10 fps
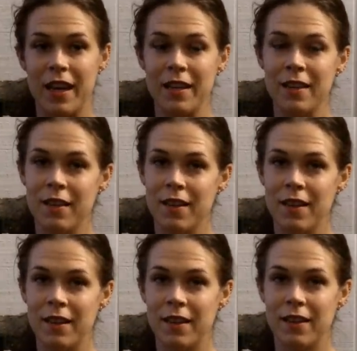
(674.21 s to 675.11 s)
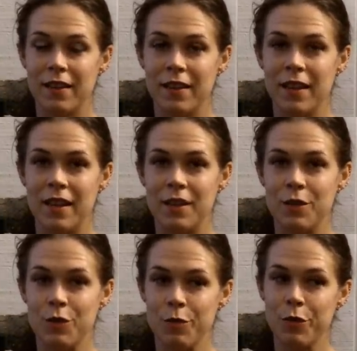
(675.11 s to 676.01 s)
anything that
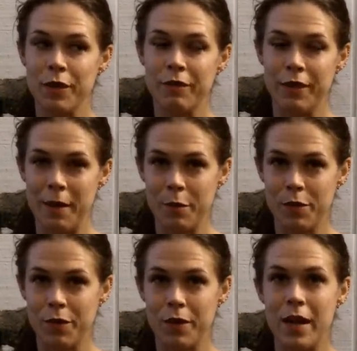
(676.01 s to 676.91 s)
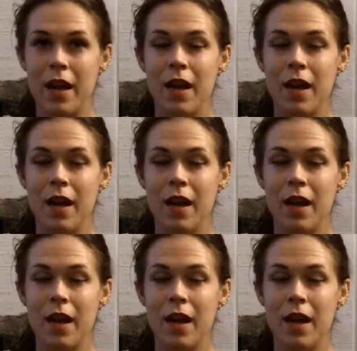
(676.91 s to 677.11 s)
is remotely flammable